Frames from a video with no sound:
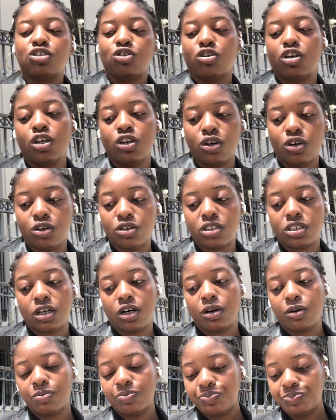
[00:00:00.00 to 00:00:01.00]
you can do. So,
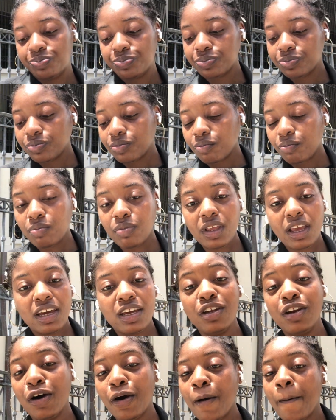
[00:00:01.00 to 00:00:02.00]

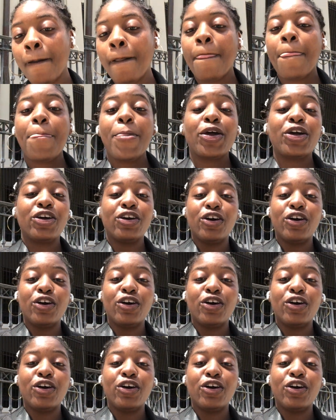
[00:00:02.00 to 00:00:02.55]
you know, you can